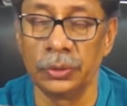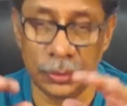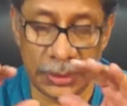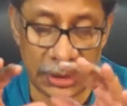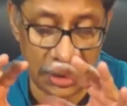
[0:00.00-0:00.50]

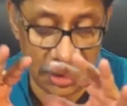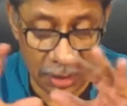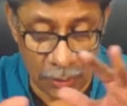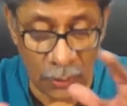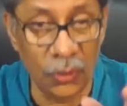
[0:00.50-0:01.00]
be
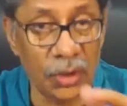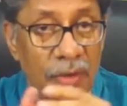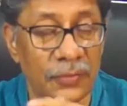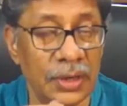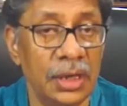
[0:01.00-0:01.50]
whole
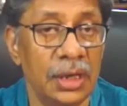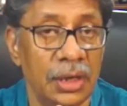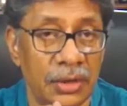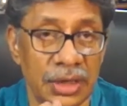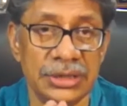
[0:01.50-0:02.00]
of
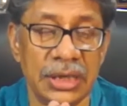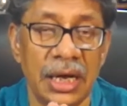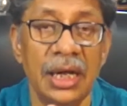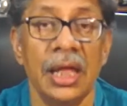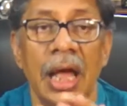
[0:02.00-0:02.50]

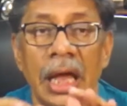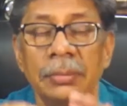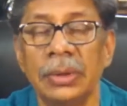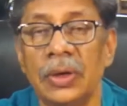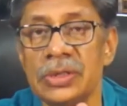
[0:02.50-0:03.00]
Russia,
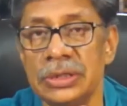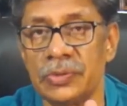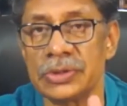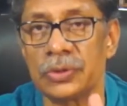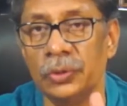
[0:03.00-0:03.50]
and because it
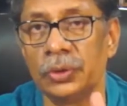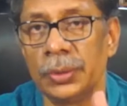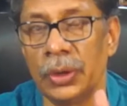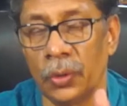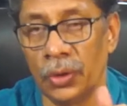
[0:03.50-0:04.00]
was going to
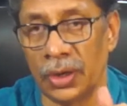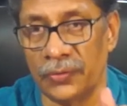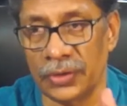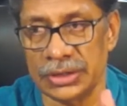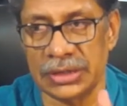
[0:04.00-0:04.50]
be whole
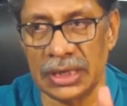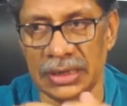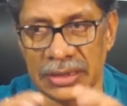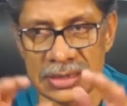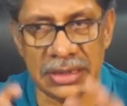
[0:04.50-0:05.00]
of Russia
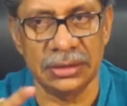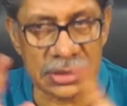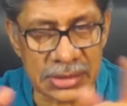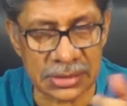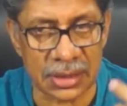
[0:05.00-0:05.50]
in the
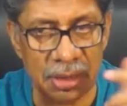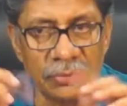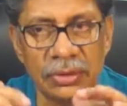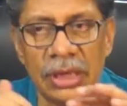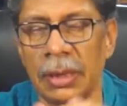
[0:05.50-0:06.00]
center,
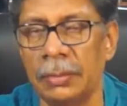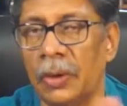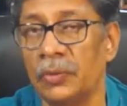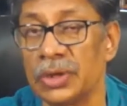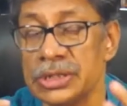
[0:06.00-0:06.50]
surrounded by
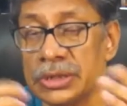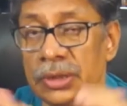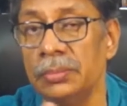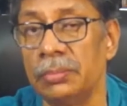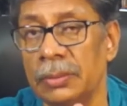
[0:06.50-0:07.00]
mountains,
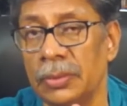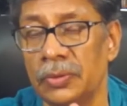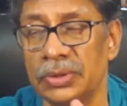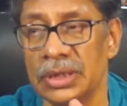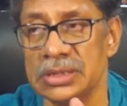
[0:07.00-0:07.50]
rimmed by
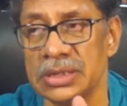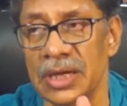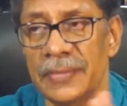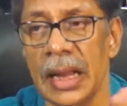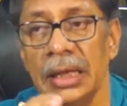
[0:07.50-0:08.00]
mountains,
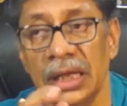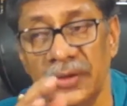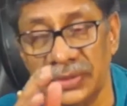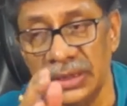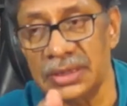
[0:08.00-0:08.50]

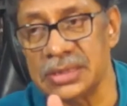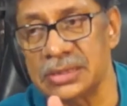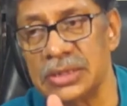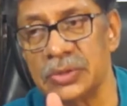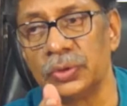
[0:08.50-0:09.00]
if then the
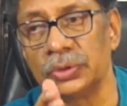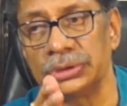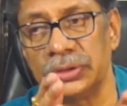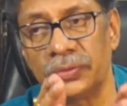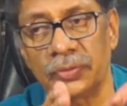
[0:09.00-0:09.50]
sea is going to
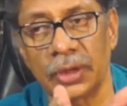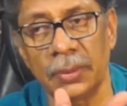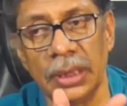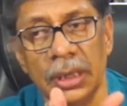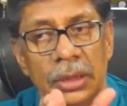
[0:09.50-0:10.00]
shift
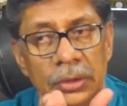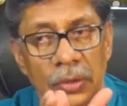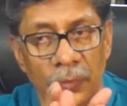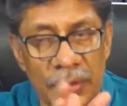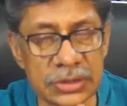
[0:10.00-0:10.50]
from
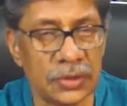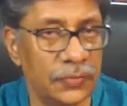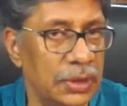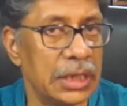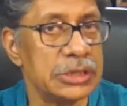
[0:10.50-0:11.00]
the west of
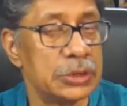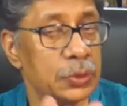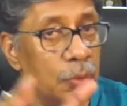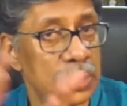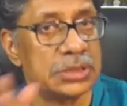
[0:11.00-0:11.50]
Urals
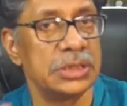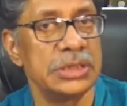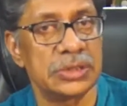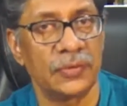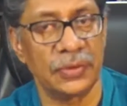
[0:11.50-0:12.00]
towards the
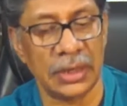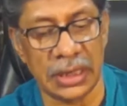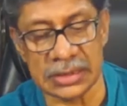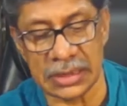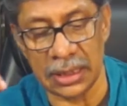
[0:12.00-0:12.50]
east of
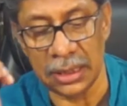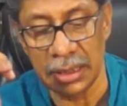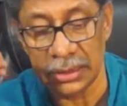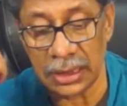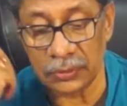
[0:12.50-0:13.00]
Urals,
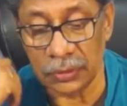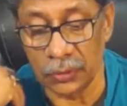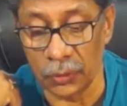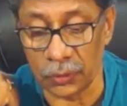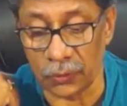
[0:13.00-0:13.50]
that will
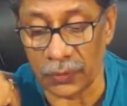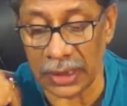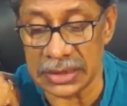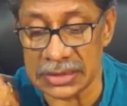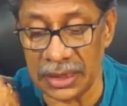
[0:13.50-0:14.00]
go on to
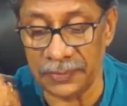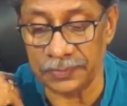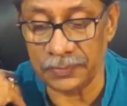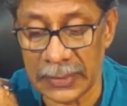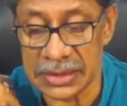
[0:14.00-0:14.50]
find itself
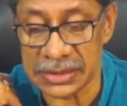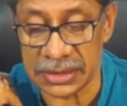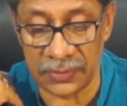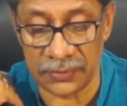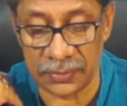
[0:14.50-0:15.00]

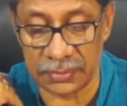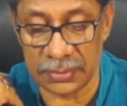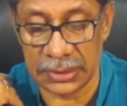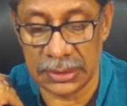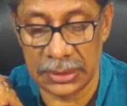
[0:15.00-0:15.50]
safe.
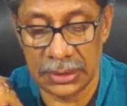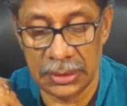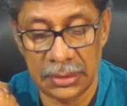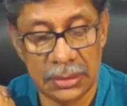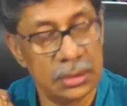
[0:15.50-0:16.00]

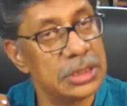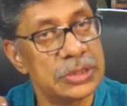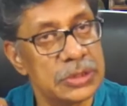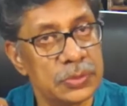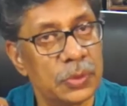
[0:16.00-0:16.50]

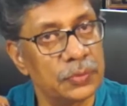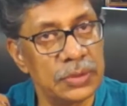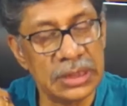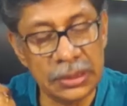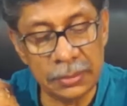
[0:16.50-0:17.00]
This is what
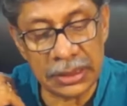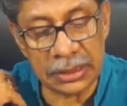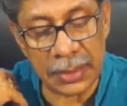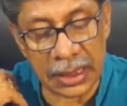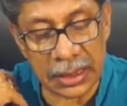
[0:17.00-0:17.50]
was the
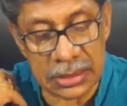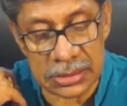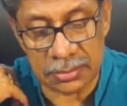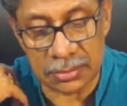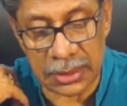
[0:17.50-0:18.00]
inbuilt
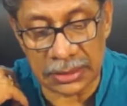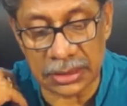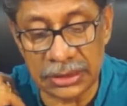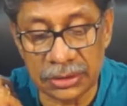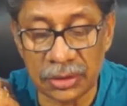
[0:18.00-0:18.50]
mechanism and
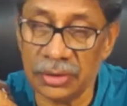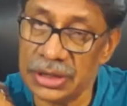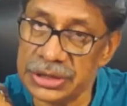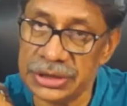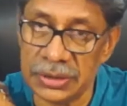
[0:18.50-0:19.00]
the
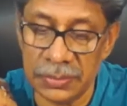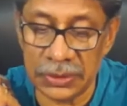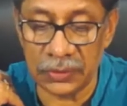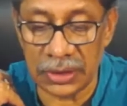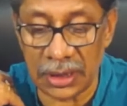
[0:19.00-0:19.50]
interrelationship
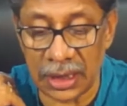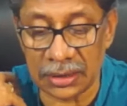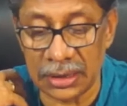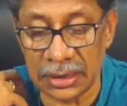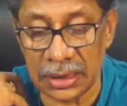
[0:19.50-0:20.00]
between the
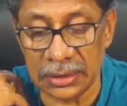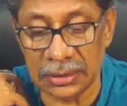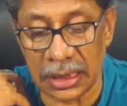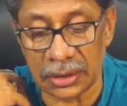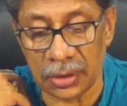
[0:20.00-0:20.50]
heartland
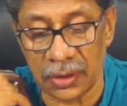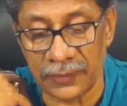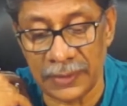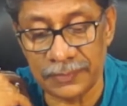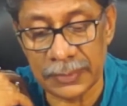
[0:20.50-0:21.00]
and that of
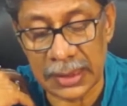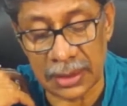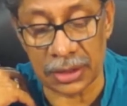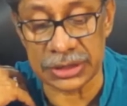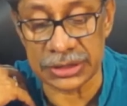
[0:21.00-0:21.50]
the
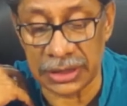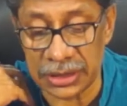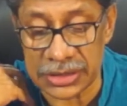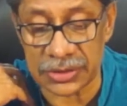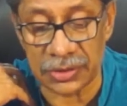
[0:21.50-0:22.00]
Russian
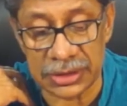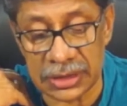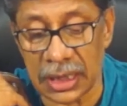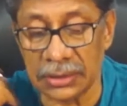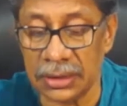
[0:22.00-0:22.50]
industrial
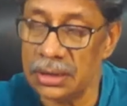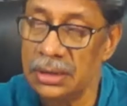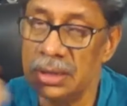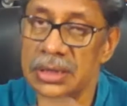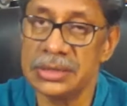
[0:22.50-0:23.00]
region and the
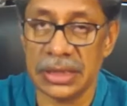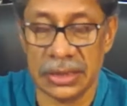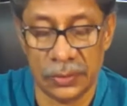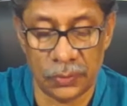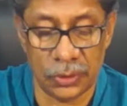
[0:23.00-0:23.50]

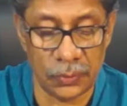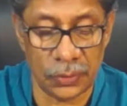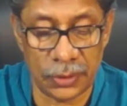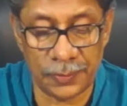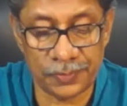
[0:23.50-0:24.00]
Second World
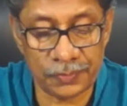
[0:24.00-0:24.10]
War.